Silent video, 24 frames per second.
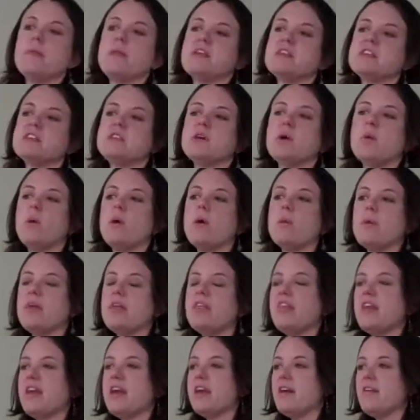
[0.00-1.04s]
So while we
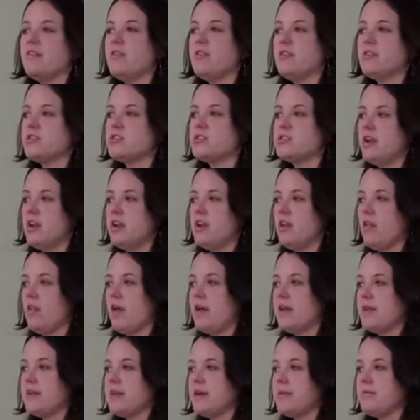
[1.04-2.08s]
think of nurturing a
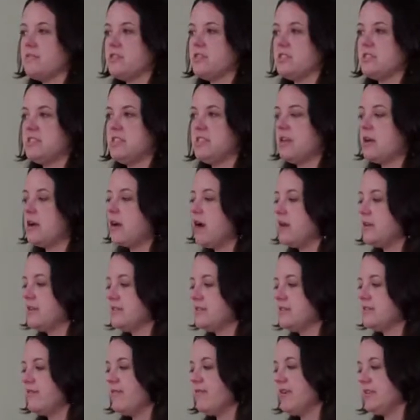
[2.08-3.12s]
lot of times just in the
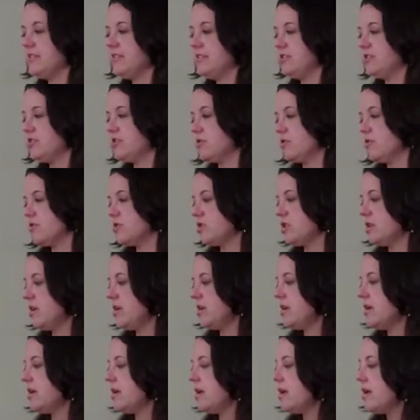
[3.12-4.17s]
context of raising
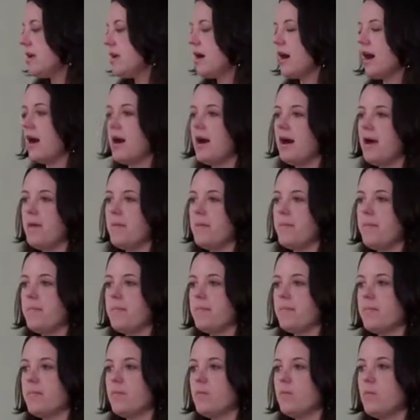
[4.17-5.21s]
children,
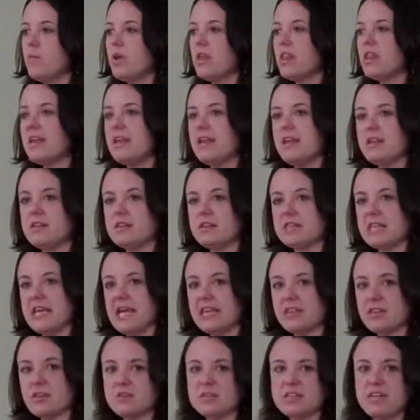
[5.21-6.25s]
really
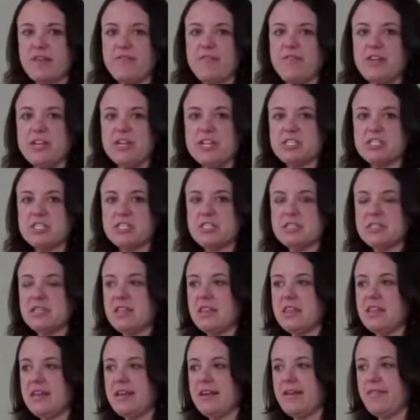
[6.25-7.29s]
take those definitions
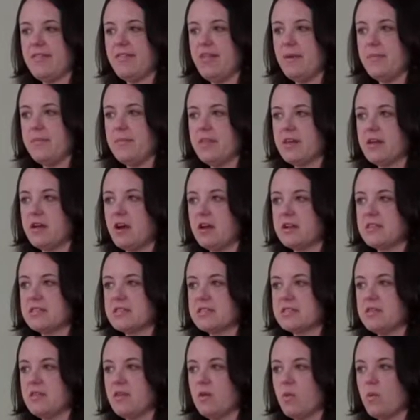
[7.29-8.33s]
and think of them in the
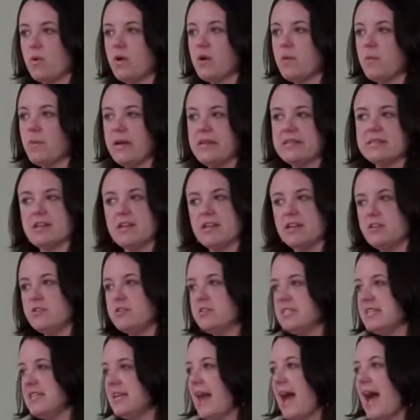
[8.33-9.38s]
context of the workplace, and you
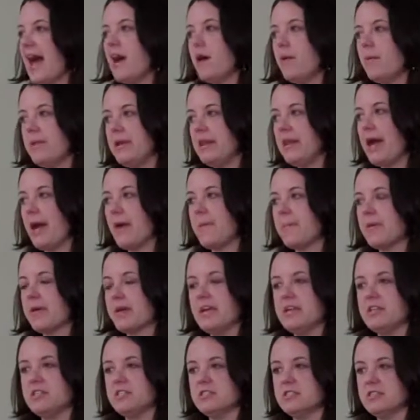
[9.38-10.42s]
see how many
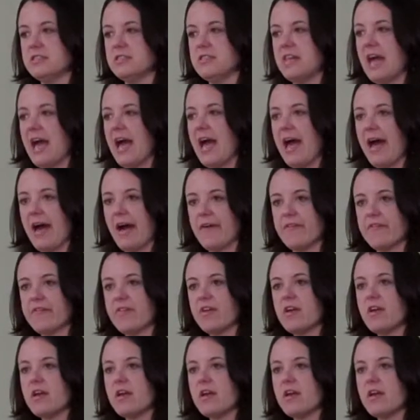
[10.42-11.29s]
applications they have.